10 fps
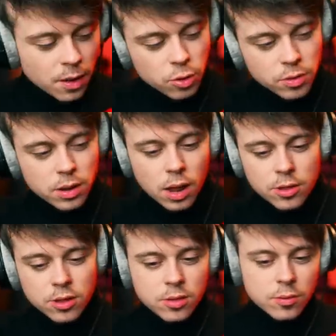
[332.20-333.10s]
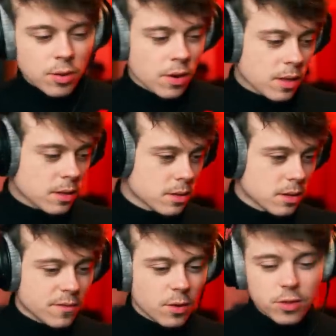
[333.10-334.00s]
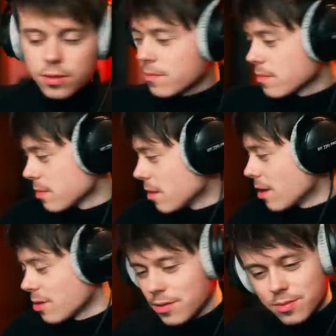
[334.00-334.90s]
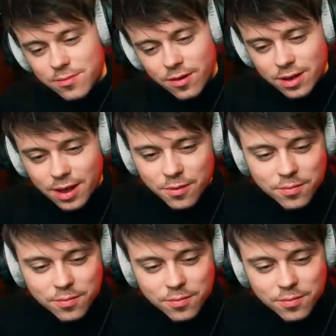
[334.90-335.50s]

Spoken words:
I've got some glasses. Where are they? I've lost them. Nice. Fucking hell.